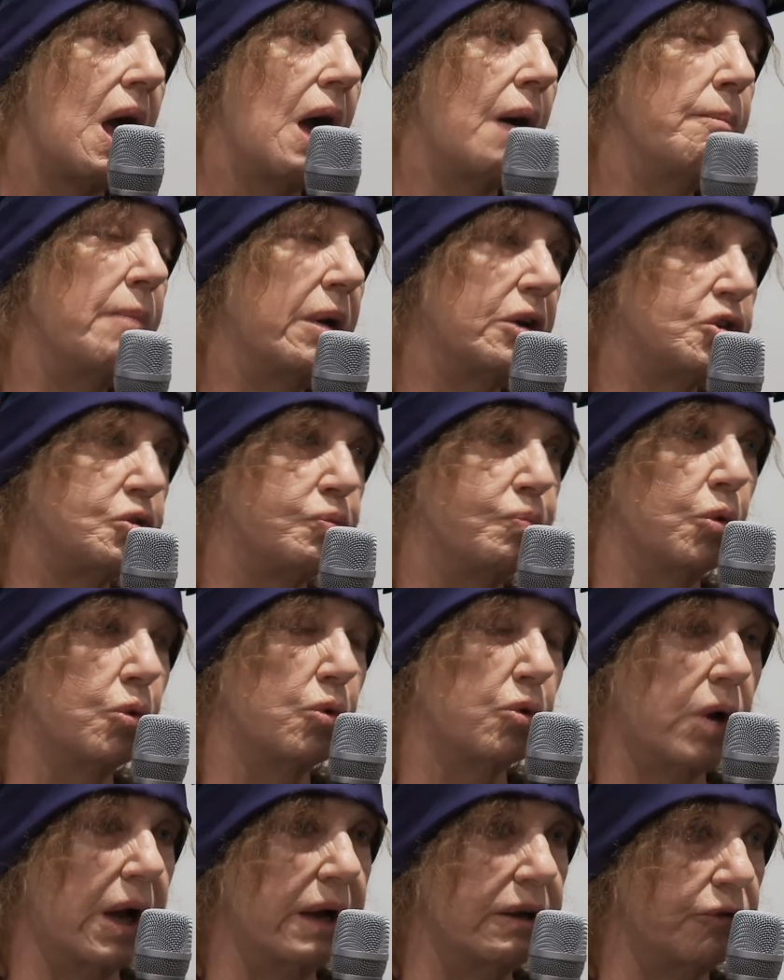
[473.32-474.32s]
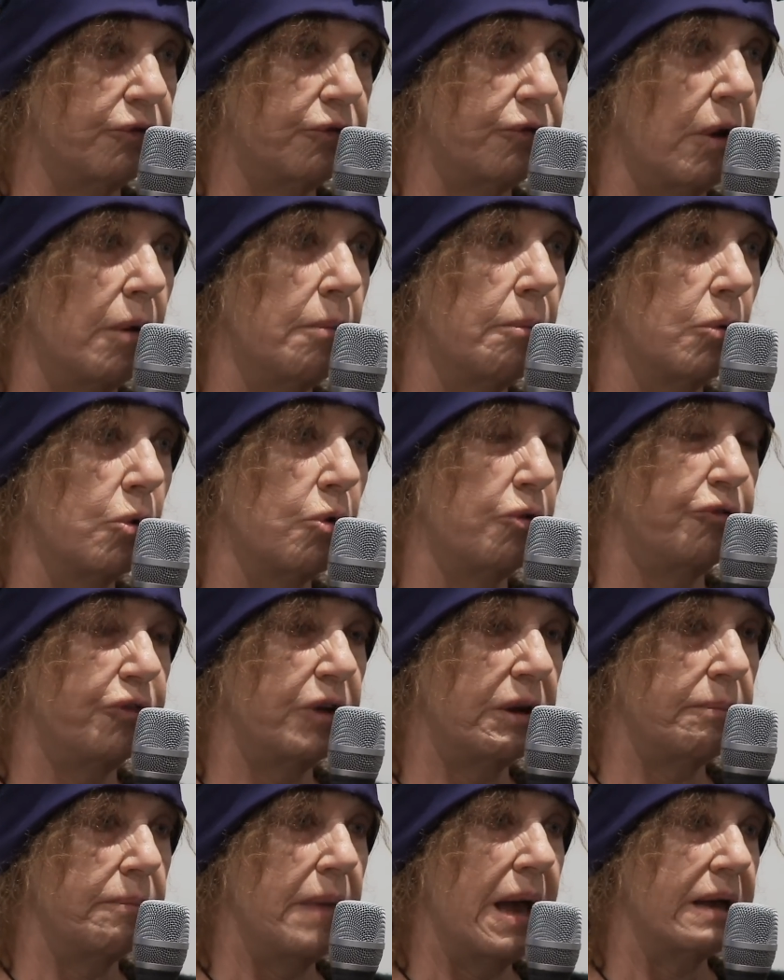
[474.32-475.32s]
a much more kind of
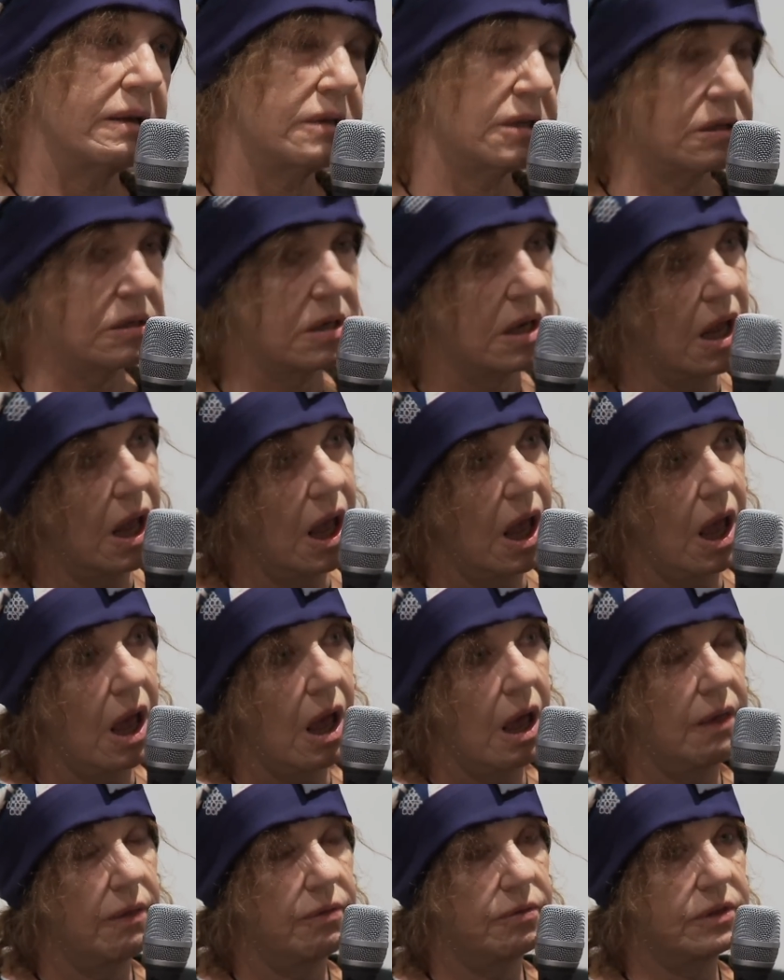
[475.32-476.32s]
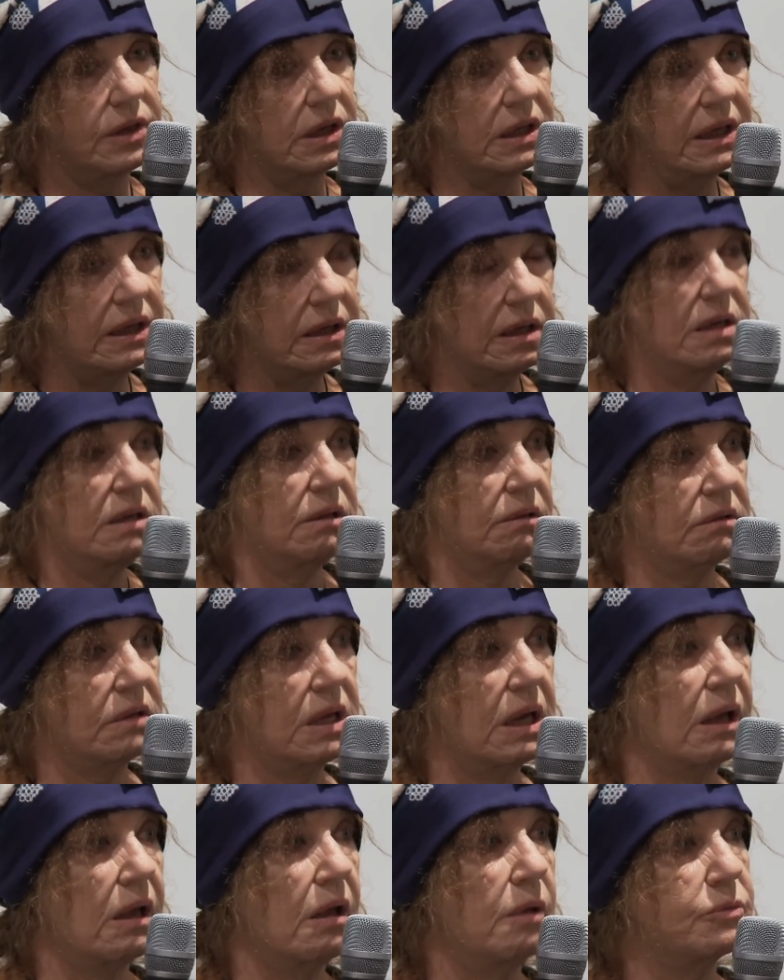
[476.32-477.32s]
amorphic mass. The linear
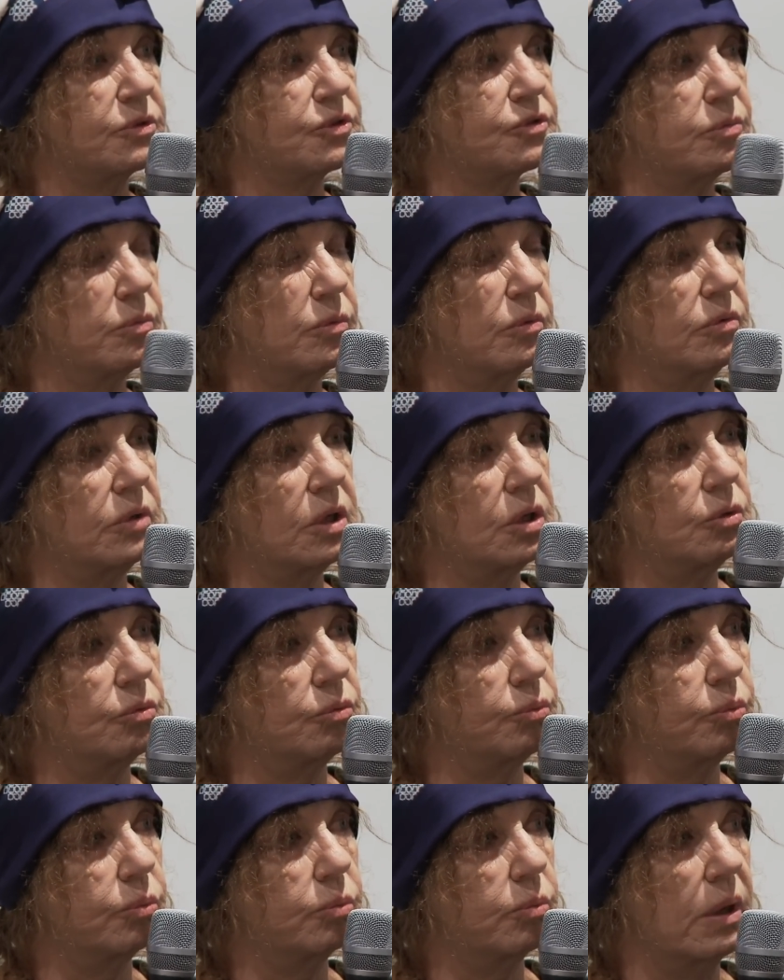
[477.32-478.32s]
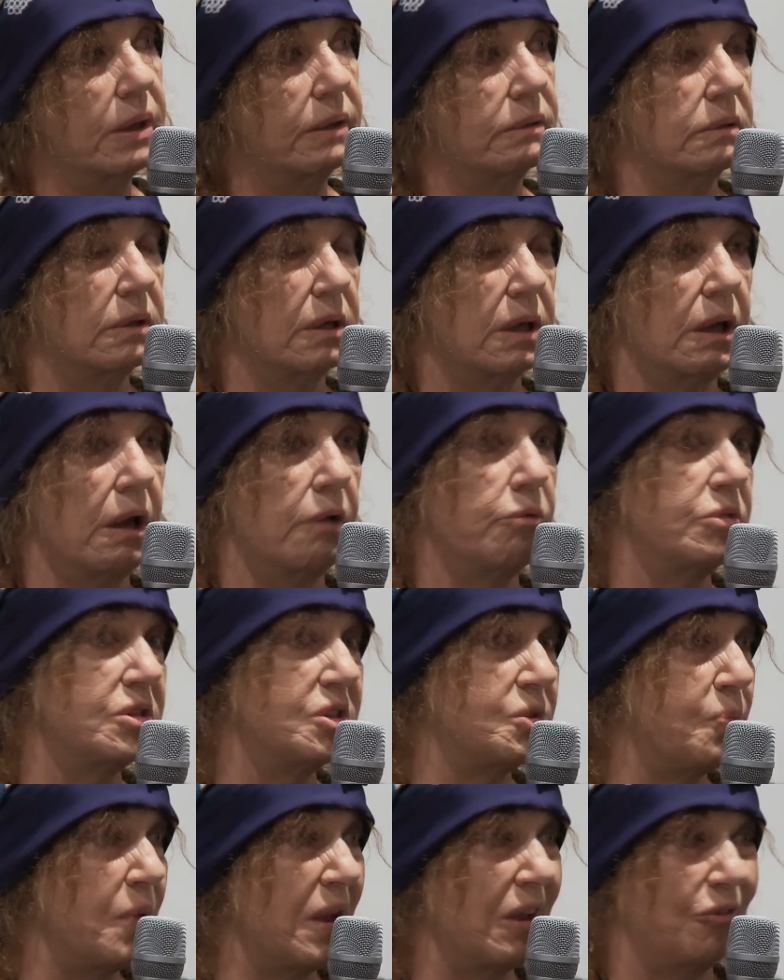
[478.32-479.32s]
thing comes from, one, a
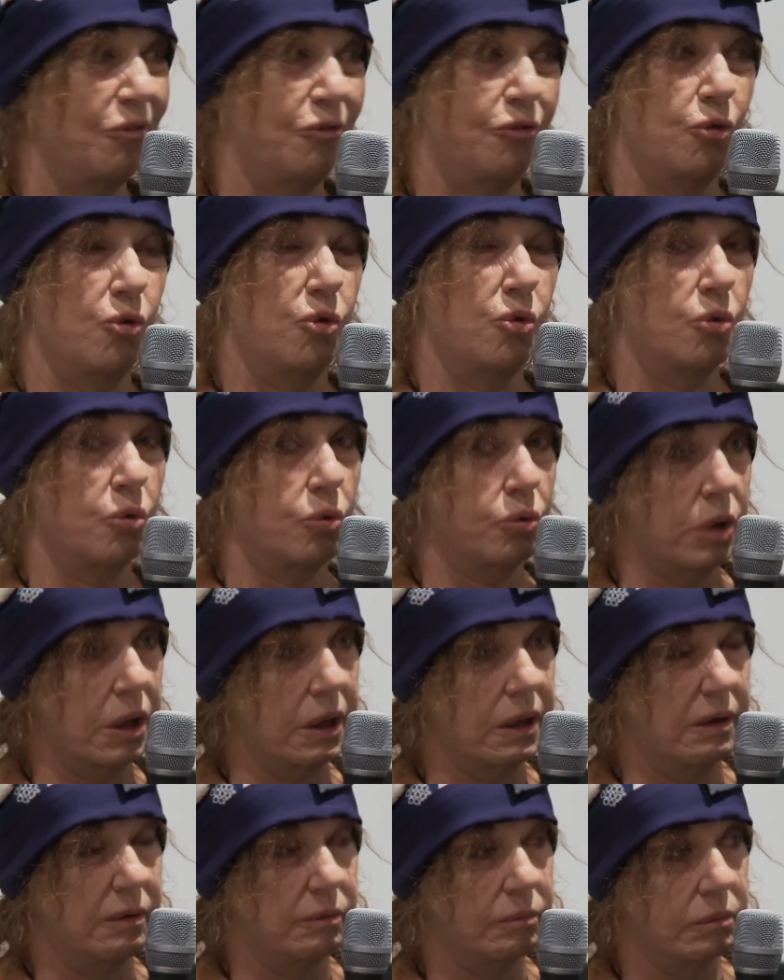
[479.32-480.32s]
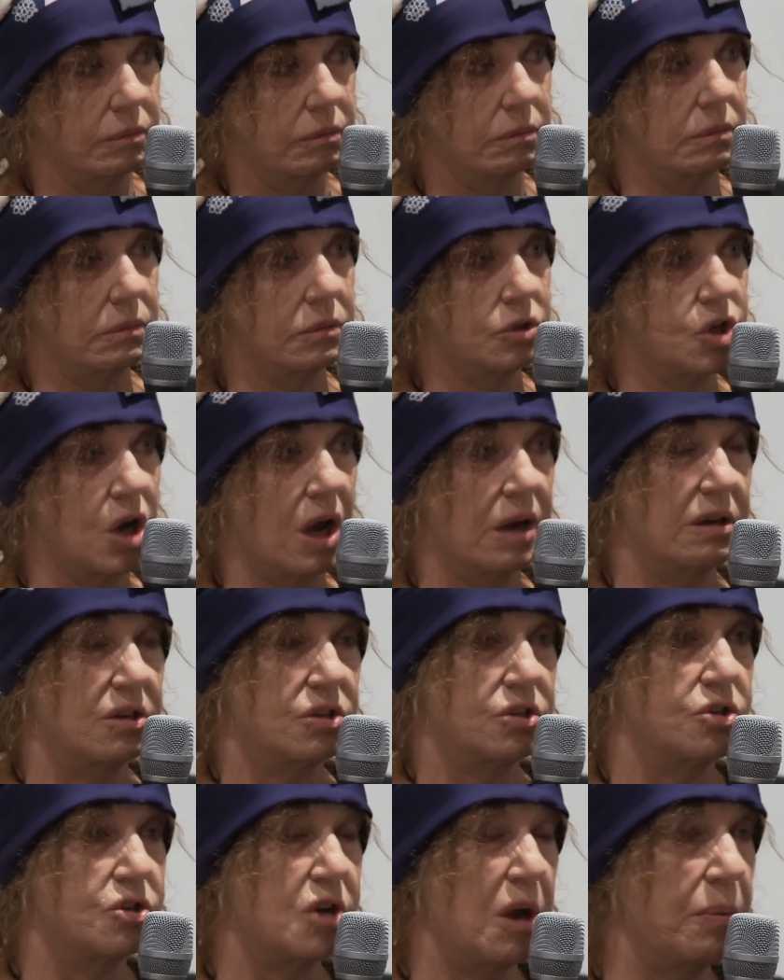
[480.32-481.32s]
respect for
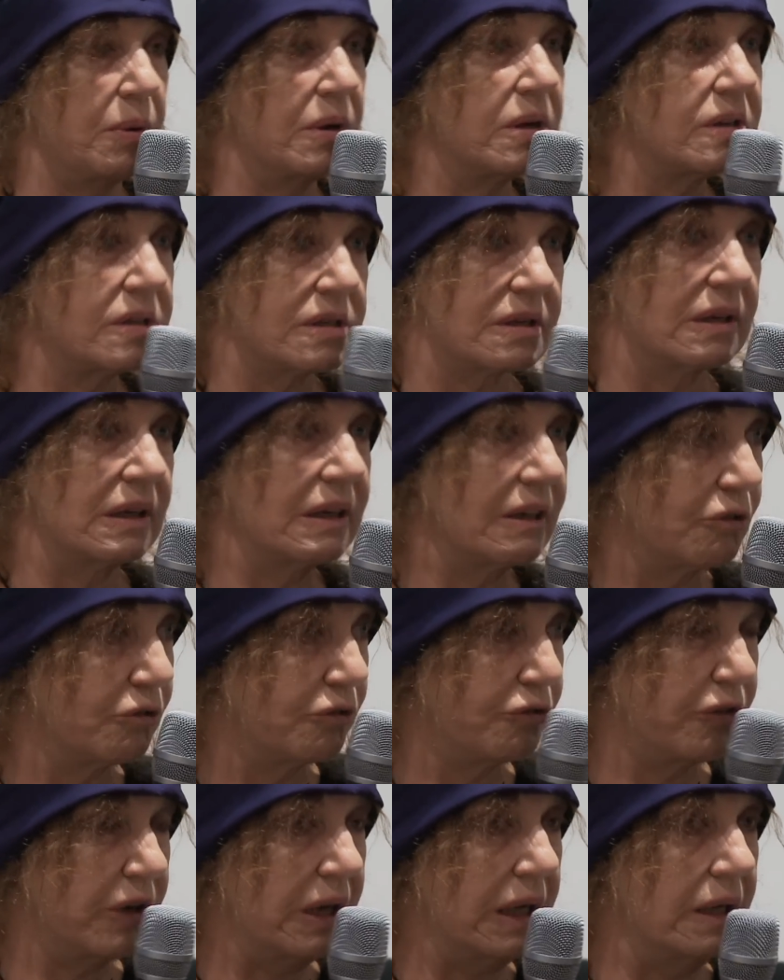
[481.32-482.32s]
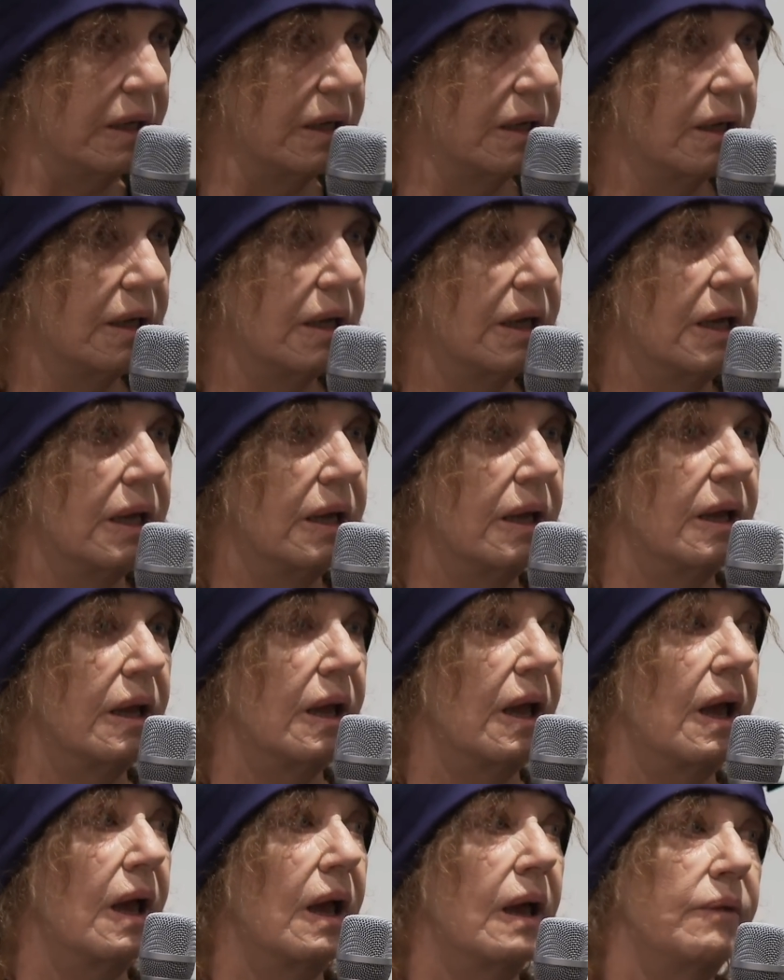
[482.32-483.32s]
Chinese and Japanese calligraphy.
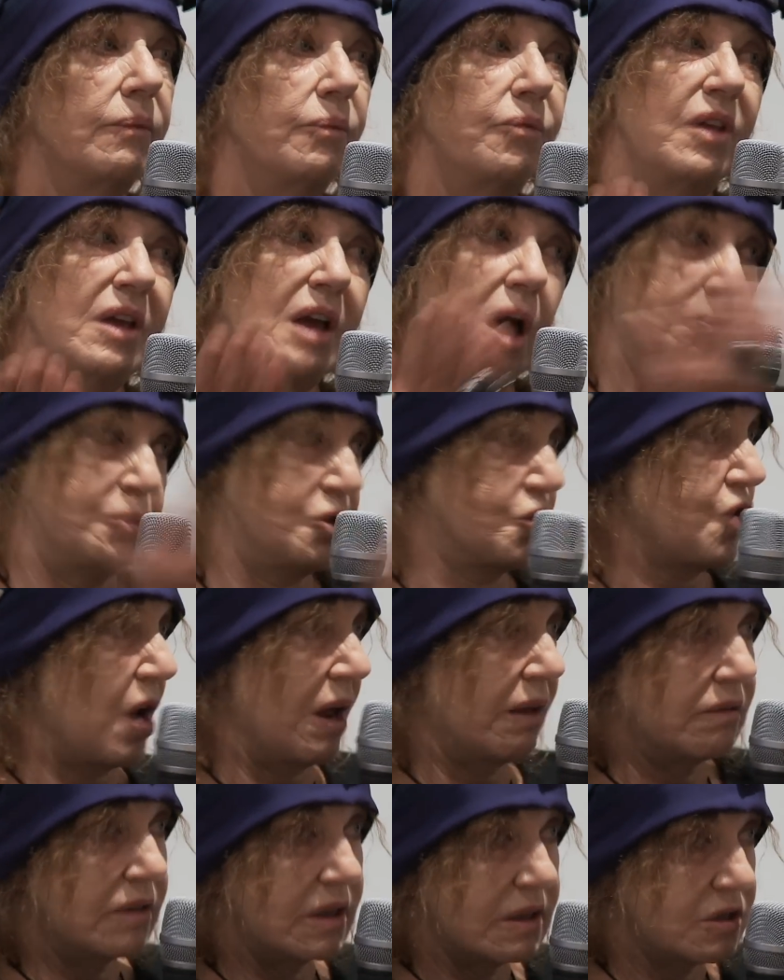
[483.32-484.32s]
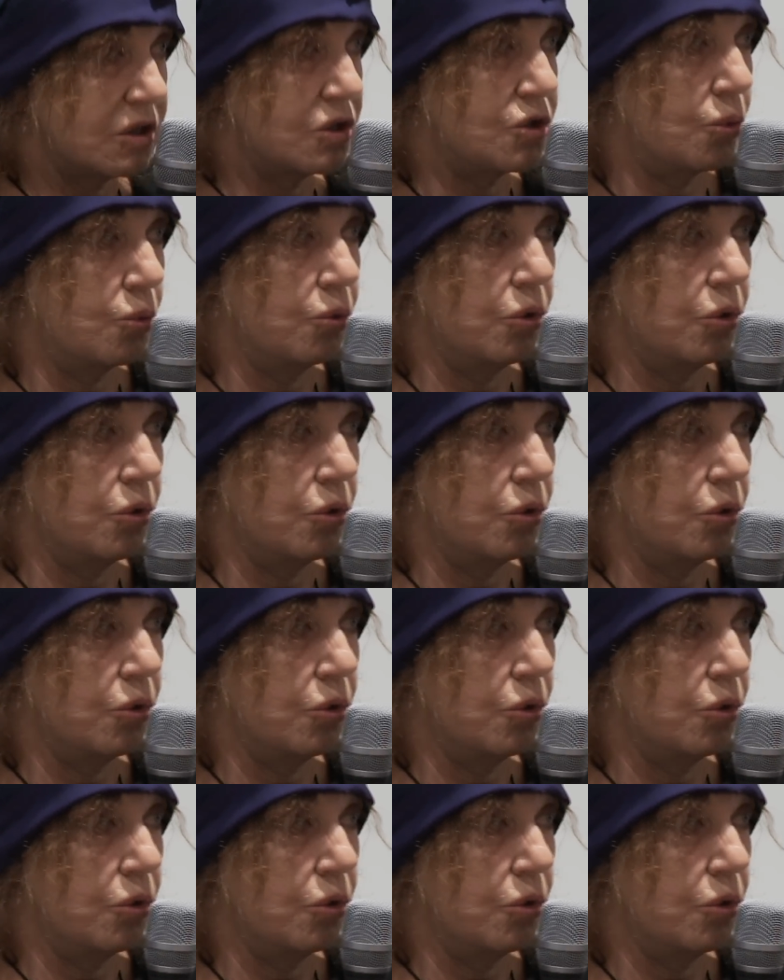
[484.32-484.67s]
The abstract things, there's a